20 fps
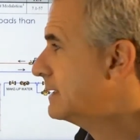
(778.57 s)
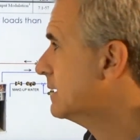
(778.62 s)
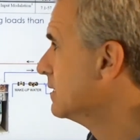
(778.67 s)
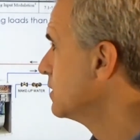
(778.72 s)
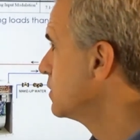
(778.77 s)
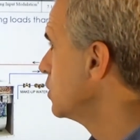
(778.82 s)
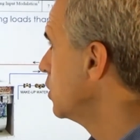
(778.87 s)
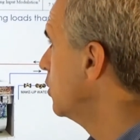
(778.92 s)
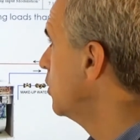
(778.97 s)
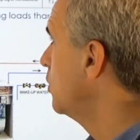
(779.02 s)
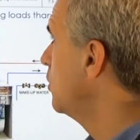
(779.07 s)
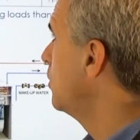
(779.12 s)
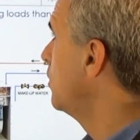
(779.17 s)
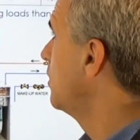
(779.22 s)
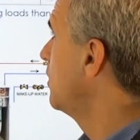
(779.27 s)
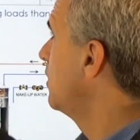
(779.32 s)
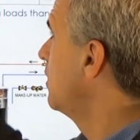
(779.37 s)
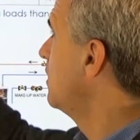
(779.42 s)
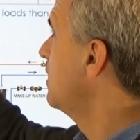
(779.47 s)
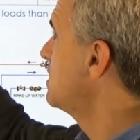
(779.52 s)
So
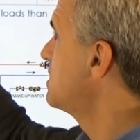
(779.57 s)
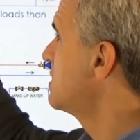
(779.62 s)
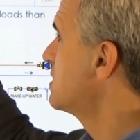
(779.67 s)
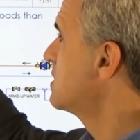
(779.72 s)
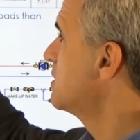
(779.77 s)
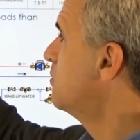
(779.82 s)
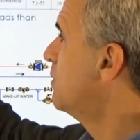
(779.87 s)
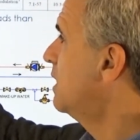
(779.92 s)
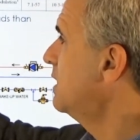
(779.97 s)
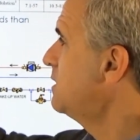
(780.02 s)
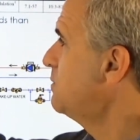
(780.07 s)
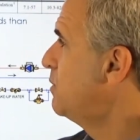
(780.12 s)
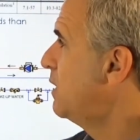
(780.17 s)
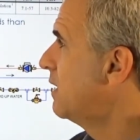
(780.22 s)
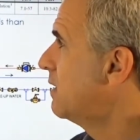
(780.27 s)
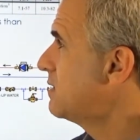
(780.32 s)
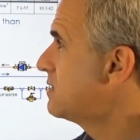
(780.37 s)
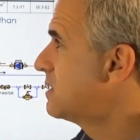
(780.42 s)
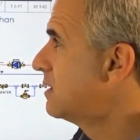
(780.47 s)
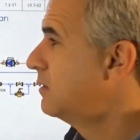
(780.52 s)
this is a much
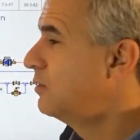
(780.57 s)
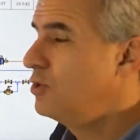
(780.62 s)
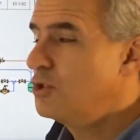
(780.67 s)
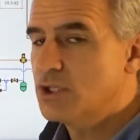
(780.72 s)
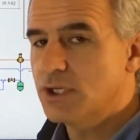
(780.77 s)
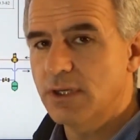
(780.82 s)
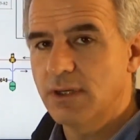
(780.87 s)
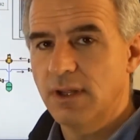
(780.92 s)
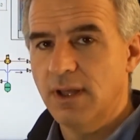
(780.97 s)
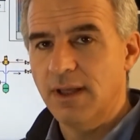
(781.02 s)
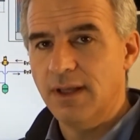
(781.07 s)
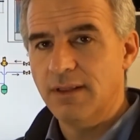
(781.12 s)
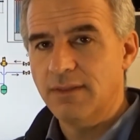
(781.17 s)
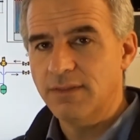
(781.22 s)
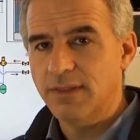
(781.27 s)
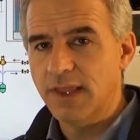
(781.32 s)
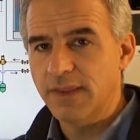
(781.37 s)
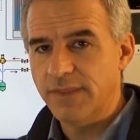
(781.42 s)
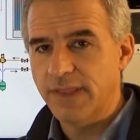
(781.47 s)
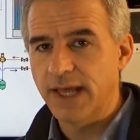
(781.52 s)
better solution
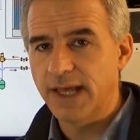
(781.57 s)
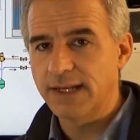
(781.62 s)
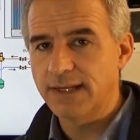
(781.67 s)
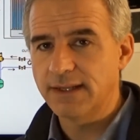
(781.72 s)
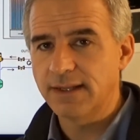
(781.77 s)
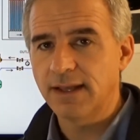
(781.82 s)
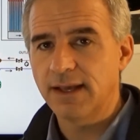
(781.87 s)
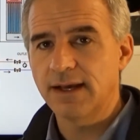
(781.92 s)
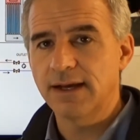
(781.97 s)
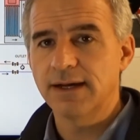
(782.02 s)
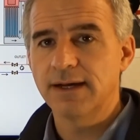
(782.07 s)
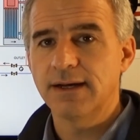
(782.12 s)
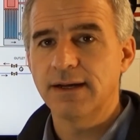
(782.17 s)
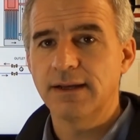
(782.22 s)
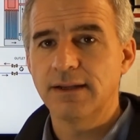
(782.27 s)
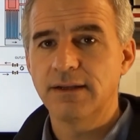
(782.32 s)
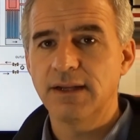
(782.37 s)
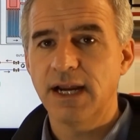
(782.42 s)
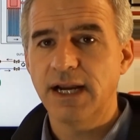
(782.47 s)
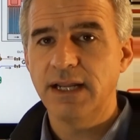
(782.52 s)
than that
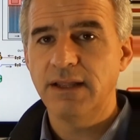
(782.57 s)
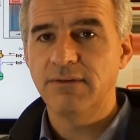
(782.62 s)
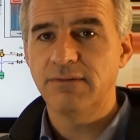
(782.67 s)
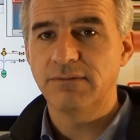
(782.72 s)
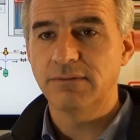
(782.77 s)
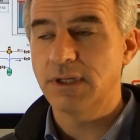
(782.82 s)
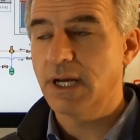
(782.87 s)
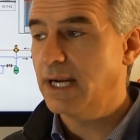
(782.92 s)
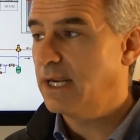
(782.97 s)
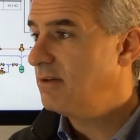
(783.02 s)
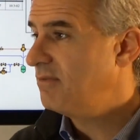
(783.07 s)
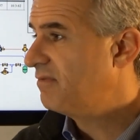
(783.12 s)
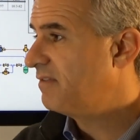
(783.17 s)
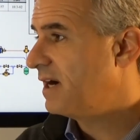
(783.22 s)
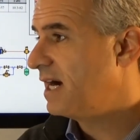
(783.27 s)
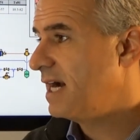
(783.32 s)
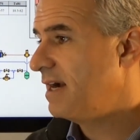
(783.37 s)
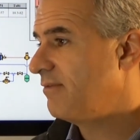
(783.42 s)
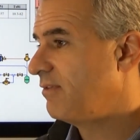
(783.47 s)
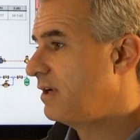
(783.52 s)

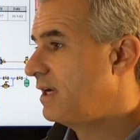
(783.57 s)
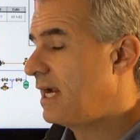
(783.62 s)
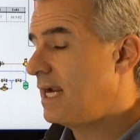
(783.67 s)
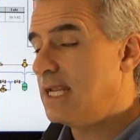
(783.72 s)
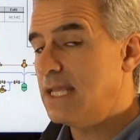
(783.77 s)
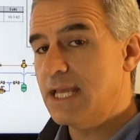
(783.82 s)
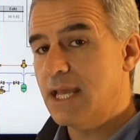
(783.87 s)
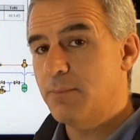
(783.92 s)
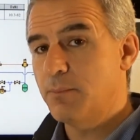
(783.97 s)
95 or 98%